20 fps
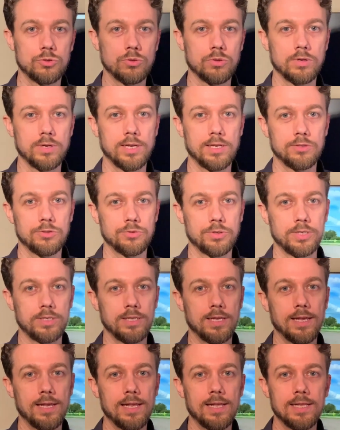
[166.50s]
turn entry.
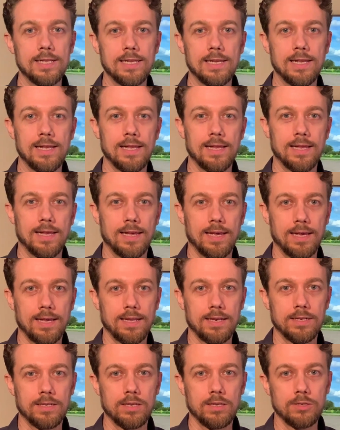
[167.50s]

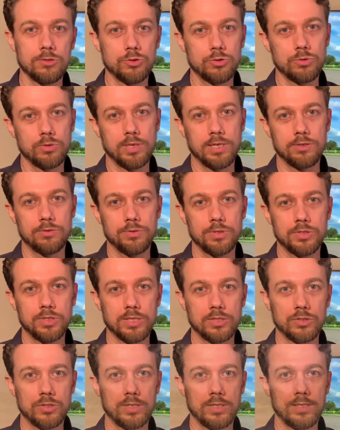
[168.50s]
And the lunge turn entry is
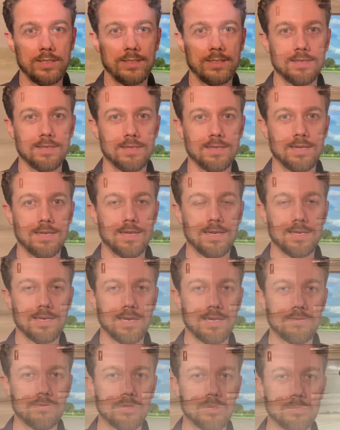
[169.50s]
actually
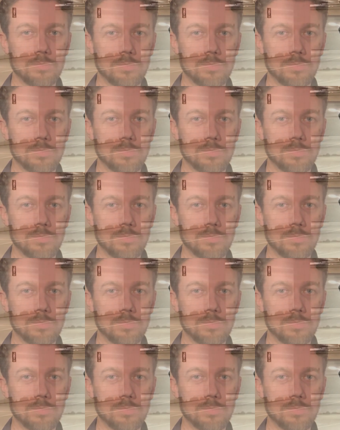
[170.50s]
kind of the